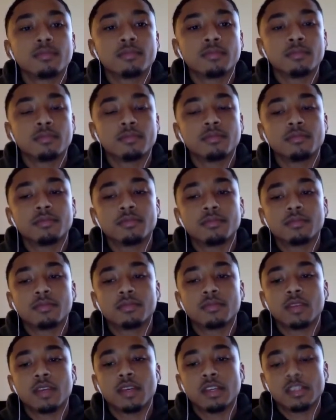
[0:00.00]
Mm-hmm.
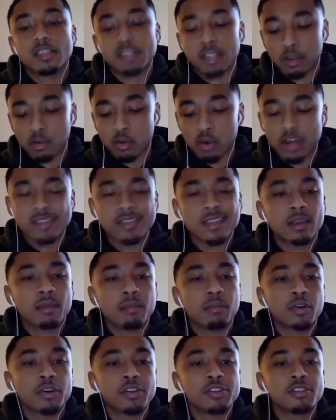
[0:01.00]
So like why is that
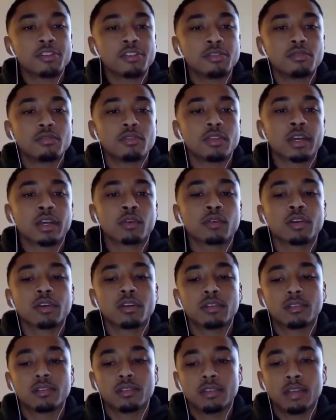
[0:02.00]
important to you? Like what
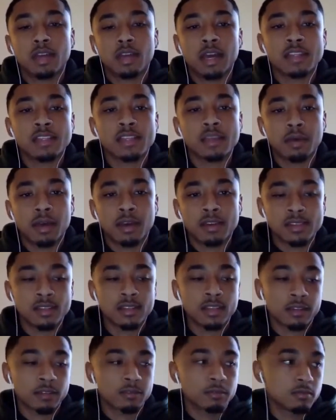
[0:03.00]
how does that
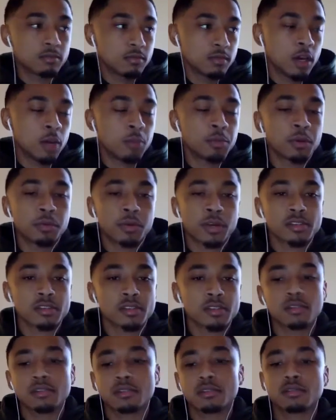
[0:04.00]
like help your
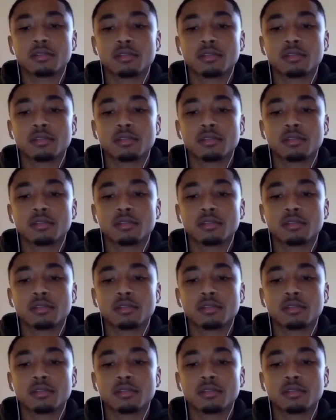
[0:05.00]
process?